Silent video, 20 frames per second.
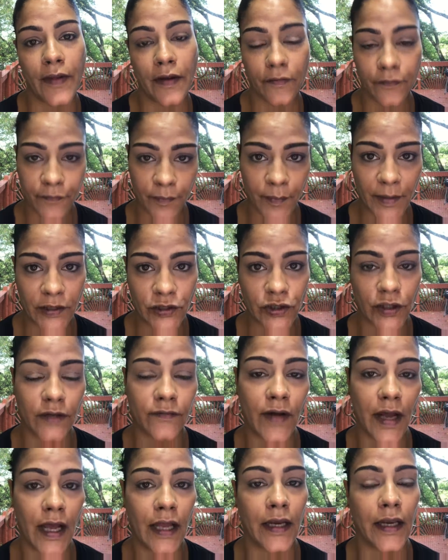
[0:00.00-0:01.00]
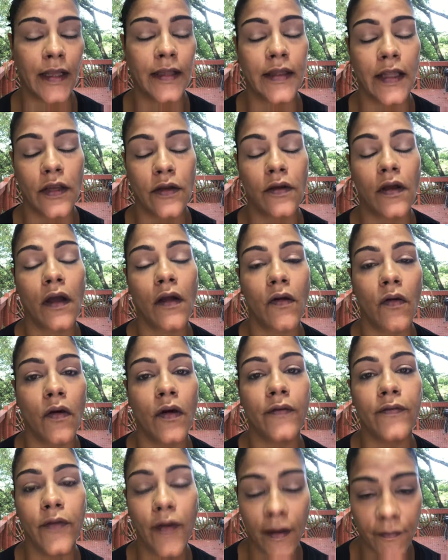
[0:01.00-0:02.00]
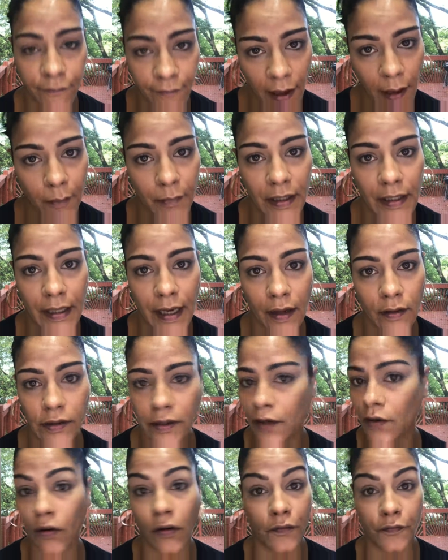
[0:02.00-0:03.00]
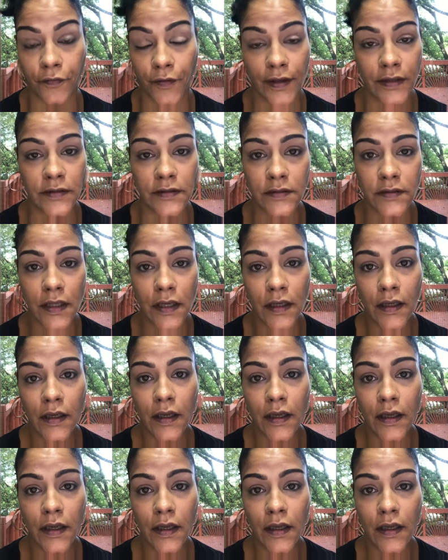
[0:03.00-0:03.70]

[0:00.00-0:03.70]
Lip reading: the information of a hotline that you can call if you have family out there or friends